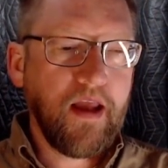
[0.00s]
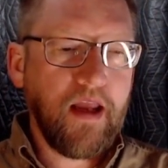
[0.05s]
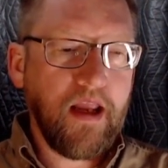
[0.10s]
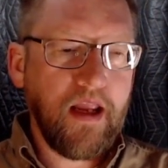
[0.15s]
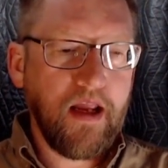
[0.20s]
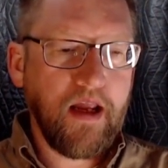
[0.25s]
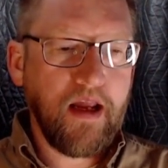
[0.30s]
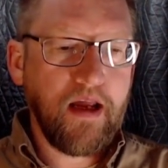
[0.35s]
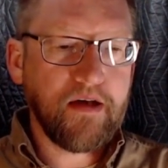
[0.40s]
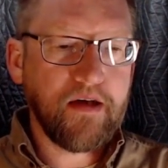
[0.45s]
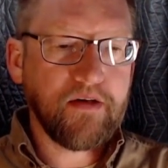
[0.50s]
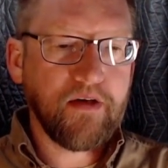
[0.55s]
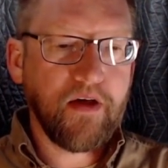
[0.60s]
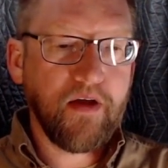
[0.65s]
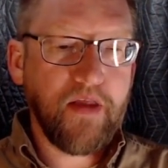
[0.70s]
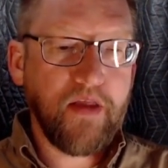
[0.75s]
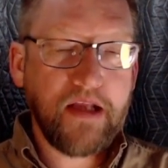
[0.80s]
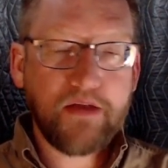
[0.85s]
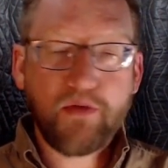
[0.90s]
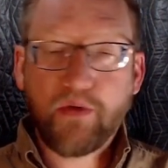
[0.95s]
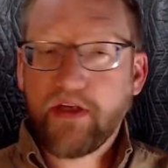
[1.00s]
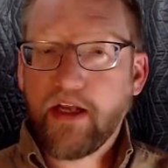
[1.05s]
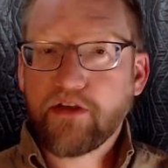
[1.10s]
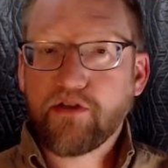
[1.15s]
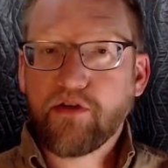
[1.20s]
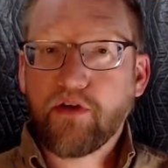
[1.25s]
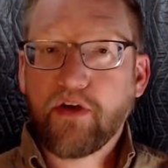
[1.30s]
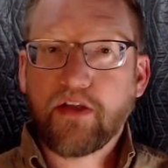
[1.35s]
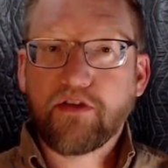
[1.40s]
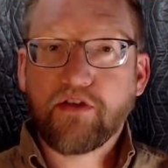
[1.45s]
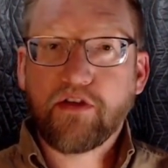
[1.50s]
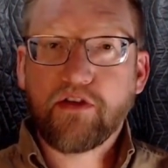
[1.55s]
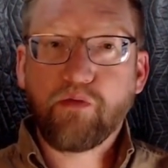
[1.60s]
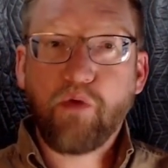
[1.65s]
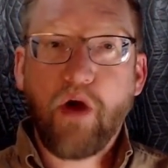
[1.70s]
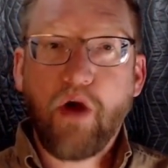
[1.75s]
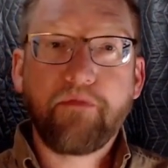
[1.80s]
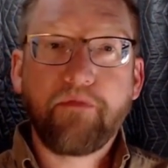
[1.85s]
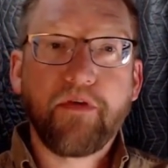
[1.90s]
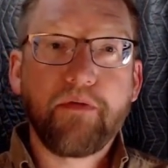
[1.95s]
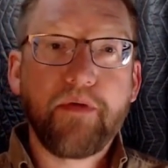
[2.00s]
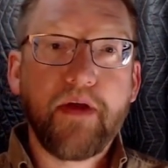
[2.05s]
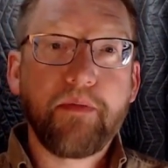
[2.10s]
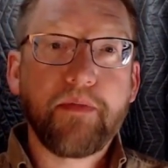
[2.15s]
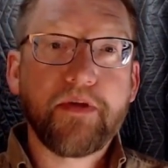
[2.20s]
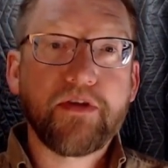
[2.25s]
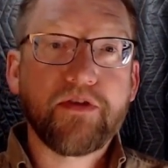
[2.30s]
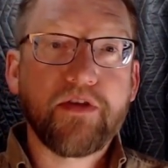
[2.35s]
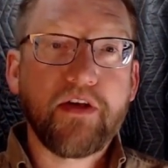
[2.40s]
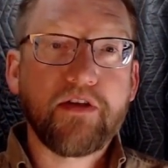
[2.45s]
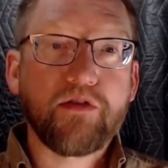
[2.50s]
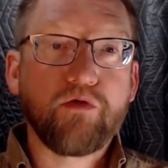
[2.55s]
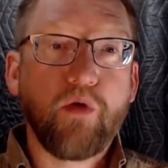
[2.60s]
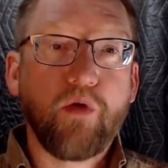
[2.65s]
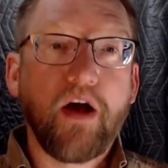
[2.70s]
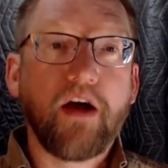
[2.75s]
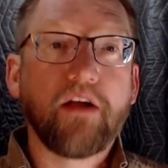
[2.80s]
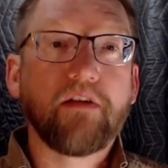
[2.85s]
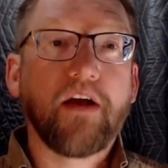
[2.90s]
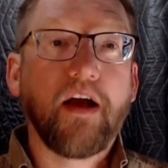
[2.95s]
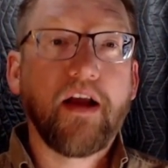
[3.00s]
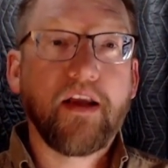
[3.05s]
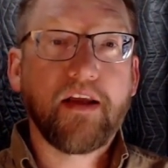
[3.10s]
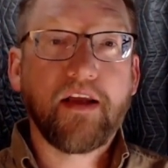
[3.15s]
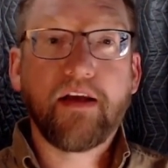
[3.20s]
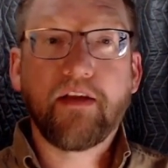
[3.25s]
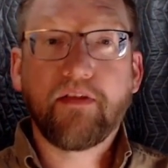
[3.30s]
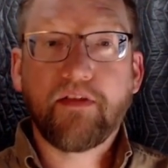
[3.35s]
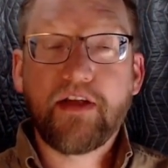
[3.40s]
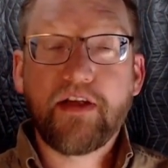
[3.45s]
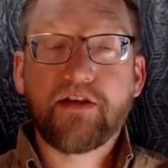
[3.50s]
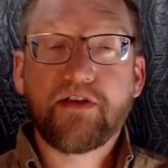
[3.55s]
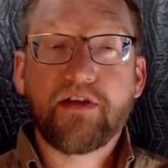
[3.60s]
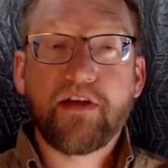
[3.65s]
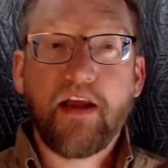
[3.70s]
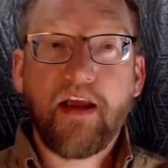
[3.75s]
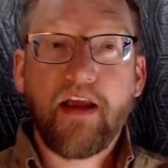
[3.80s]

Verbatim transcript: And that's when Dexter gets a swab from him and says, well, I can at least,